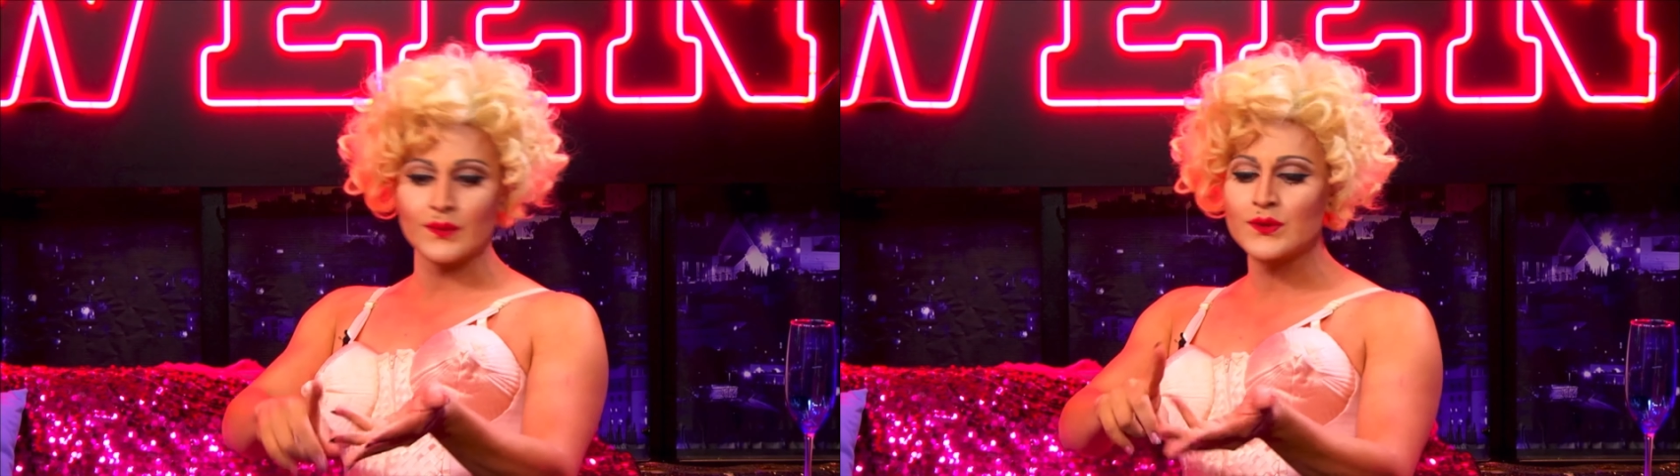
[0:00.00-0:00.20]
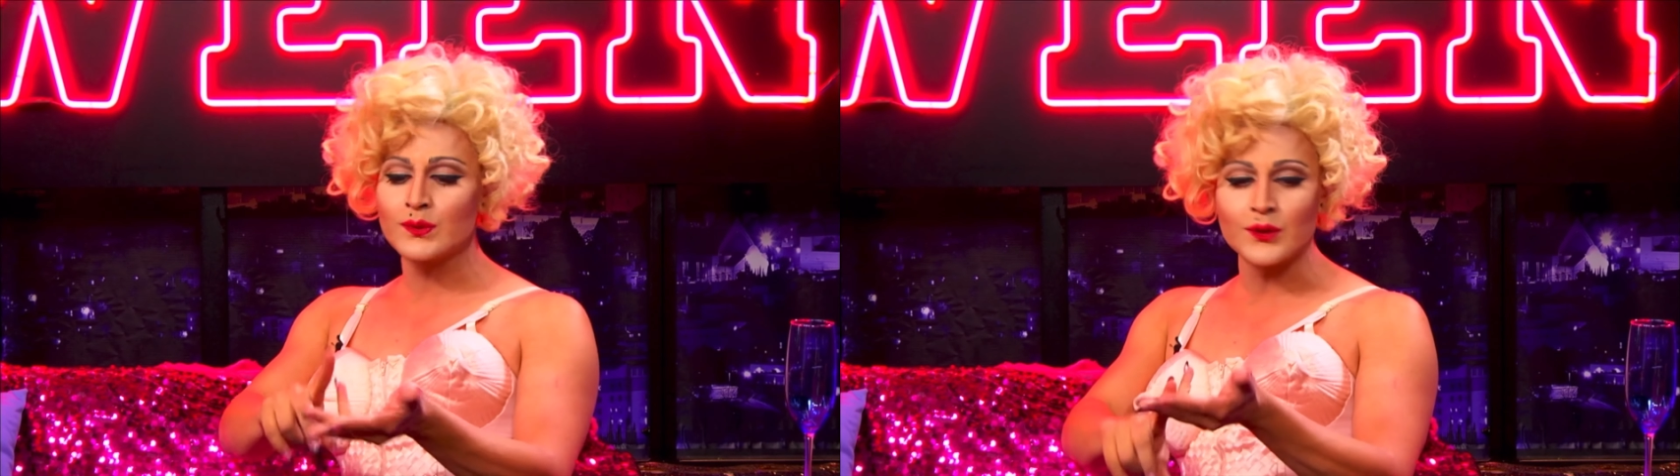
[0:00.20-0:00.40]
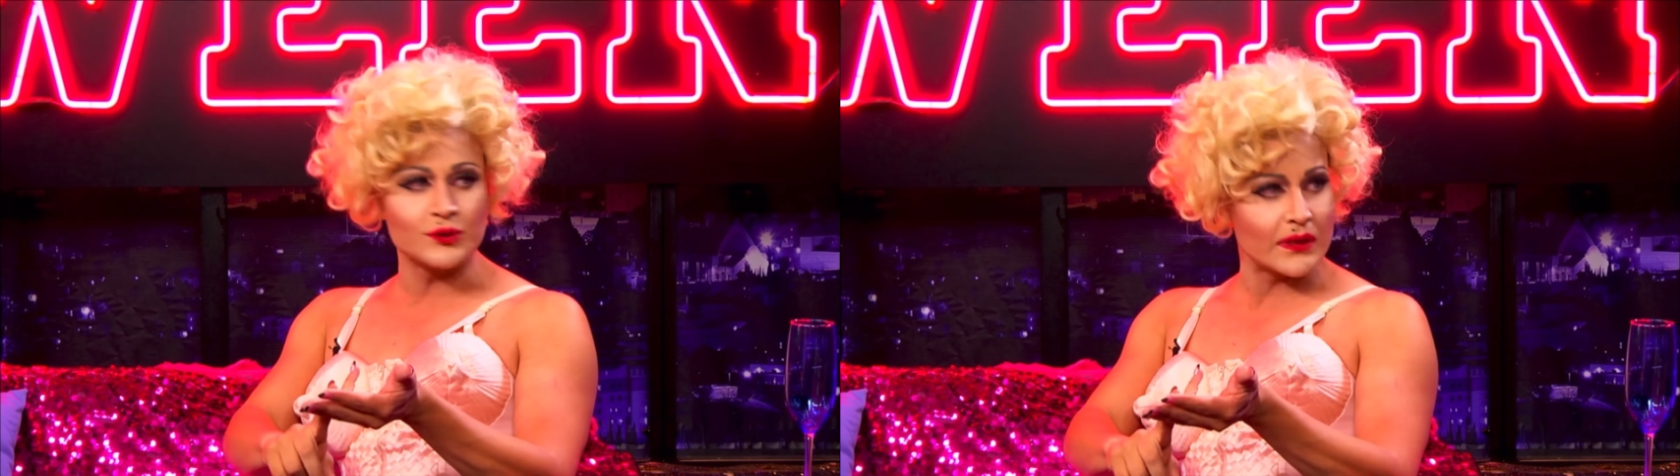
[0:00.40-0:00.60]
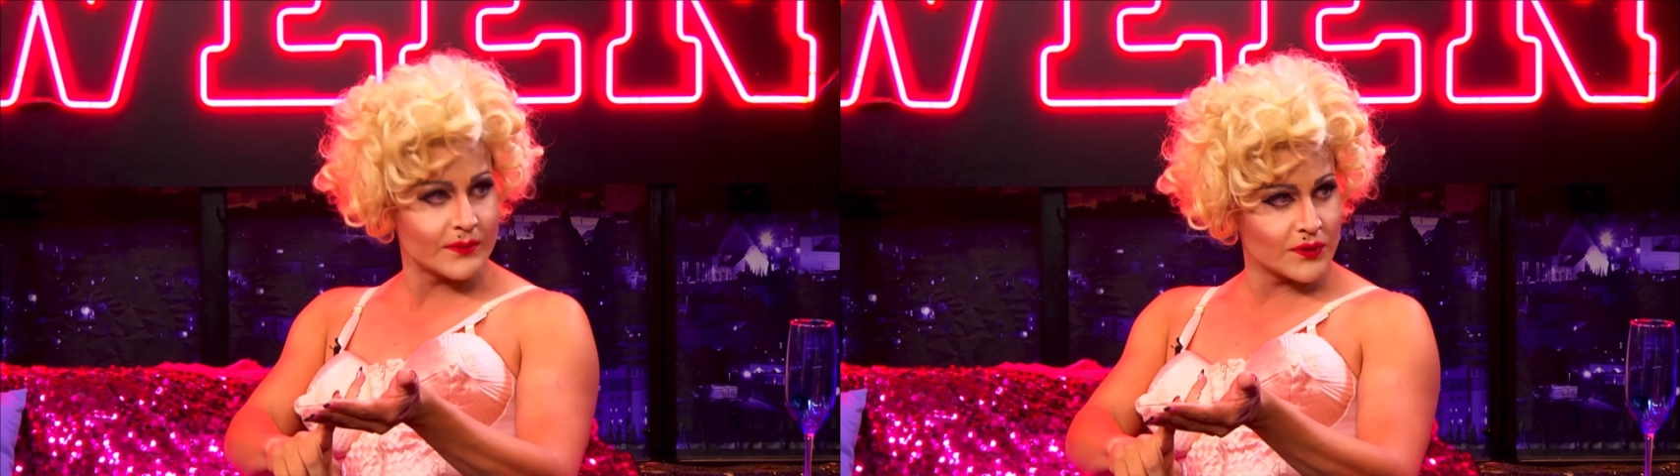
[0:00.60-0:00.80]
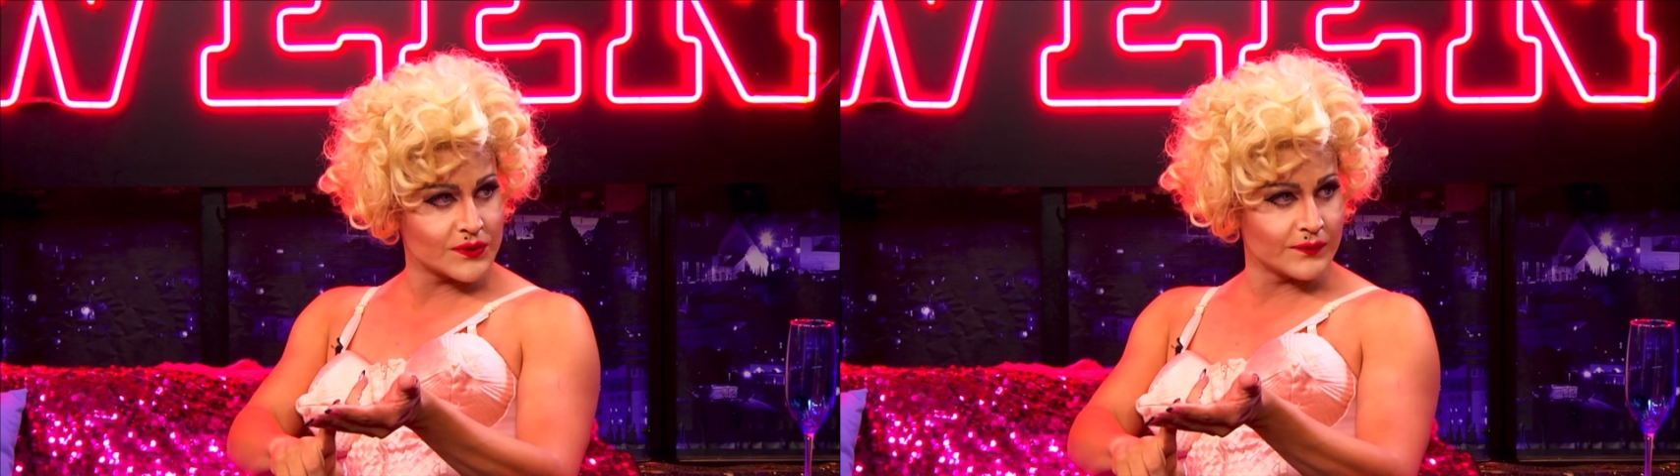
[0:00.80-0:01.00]
I was with the
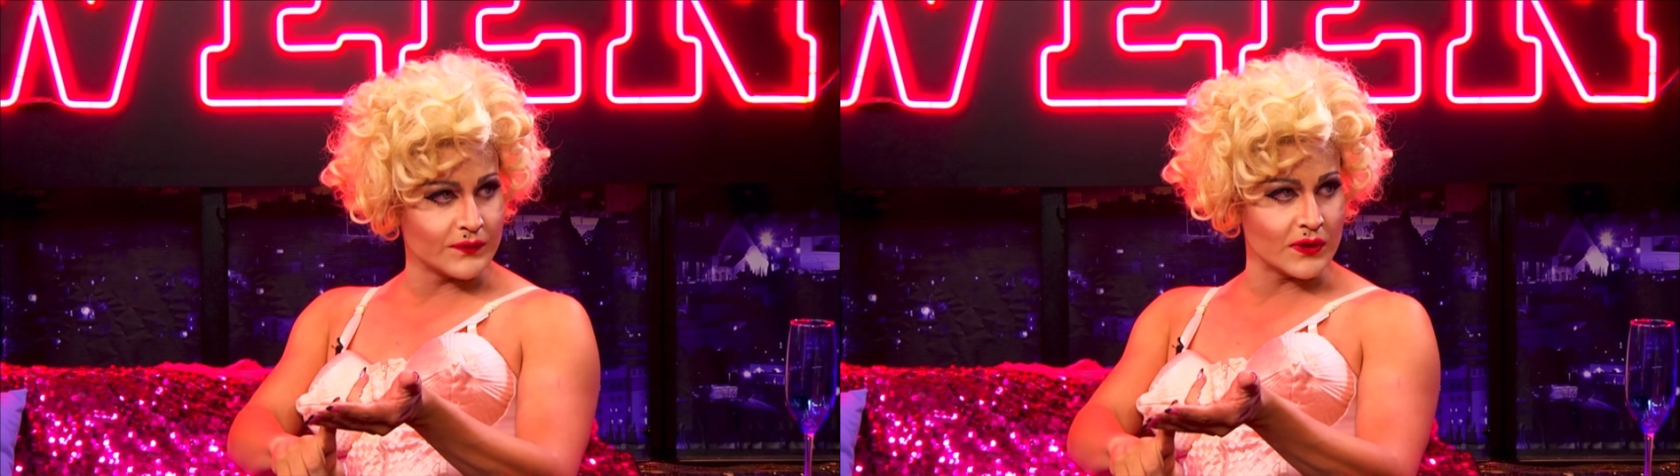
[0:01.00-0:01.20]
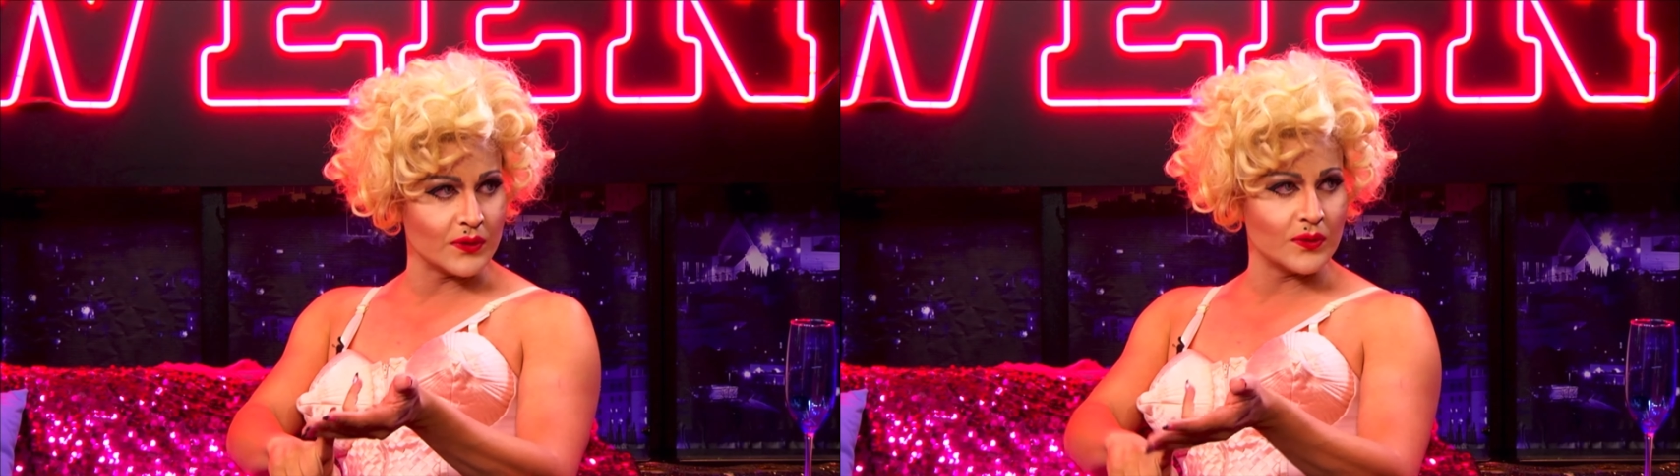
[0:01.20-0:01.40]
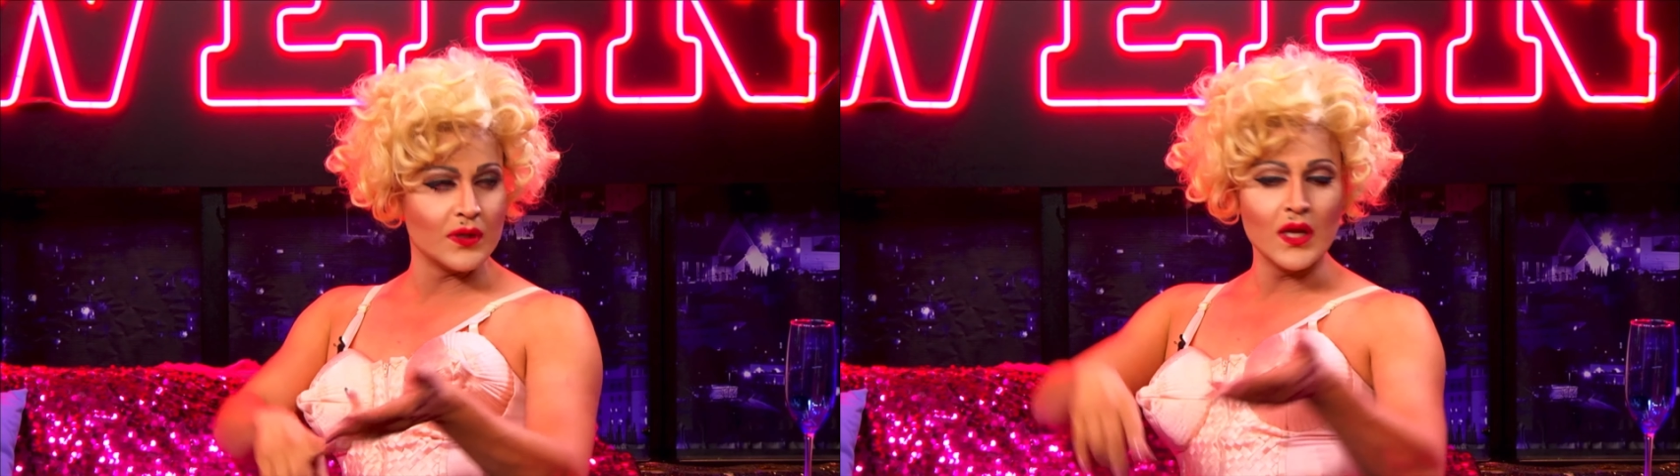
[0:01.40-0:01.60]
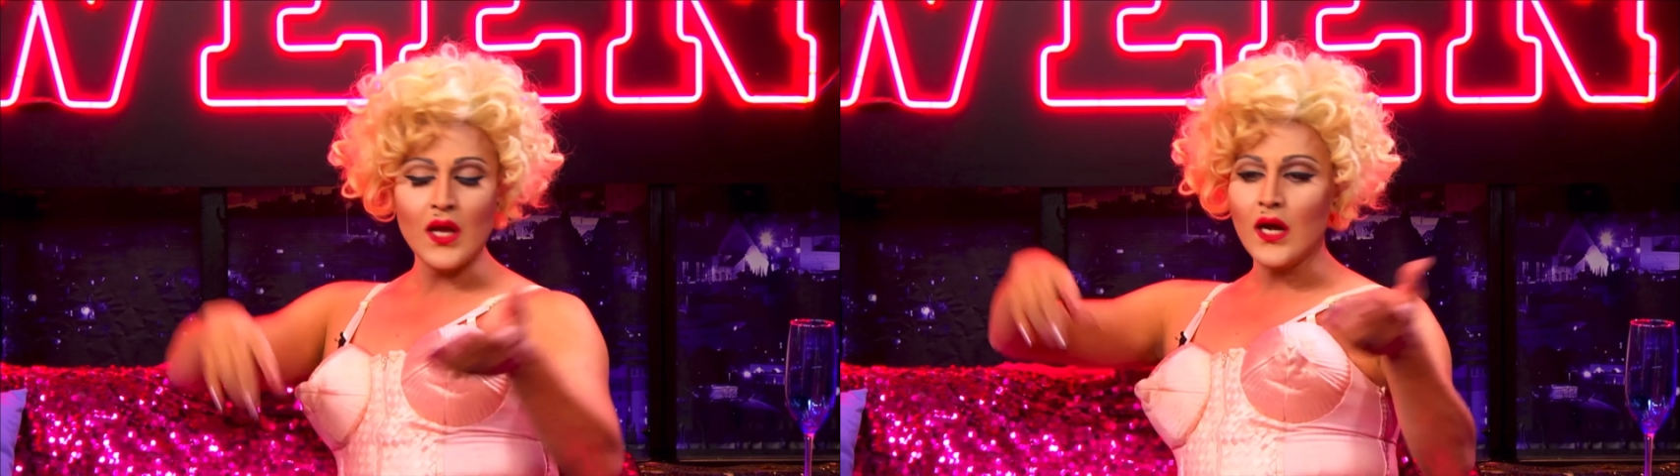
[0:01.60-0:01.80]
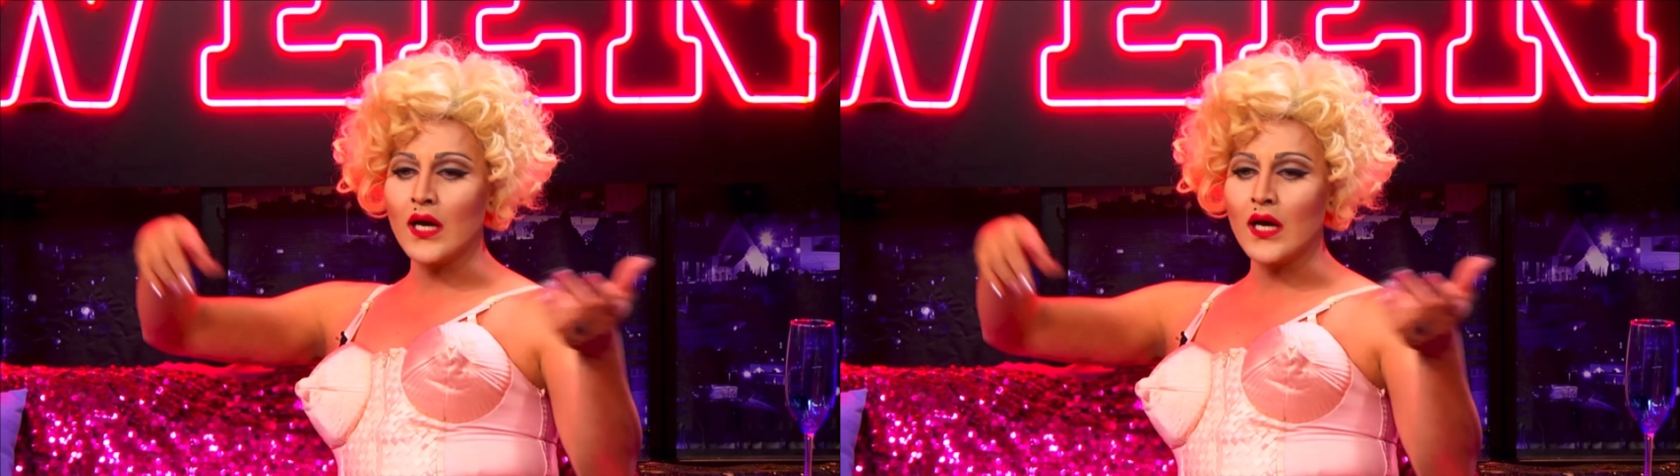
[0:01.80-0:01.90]
Dreamgirls Revue. Right.